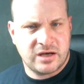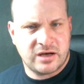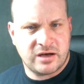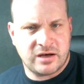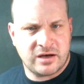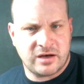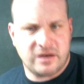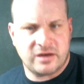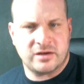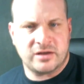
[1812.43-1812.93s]

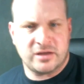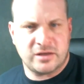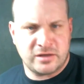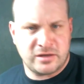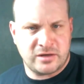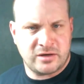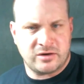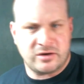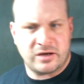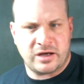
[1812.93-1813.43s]

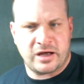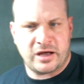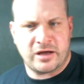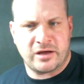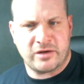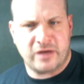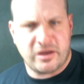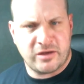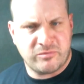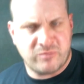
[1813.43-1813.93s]

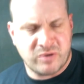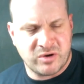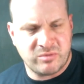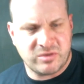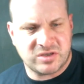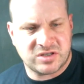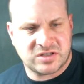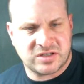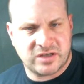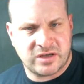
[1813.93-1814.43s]
I pretty
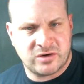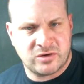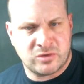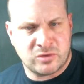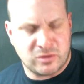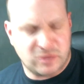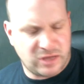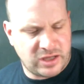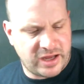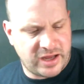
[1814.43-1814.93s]
much said
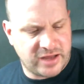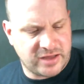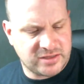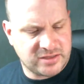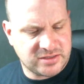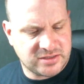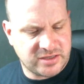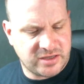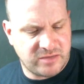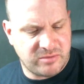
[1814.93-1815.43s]
all I had
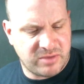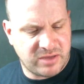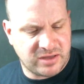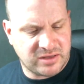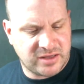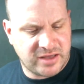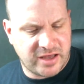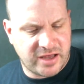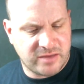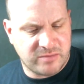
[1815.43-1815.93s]
to say
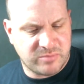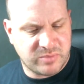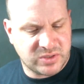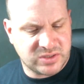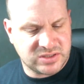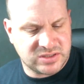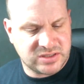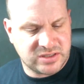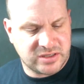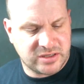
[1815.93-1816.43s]
about that. But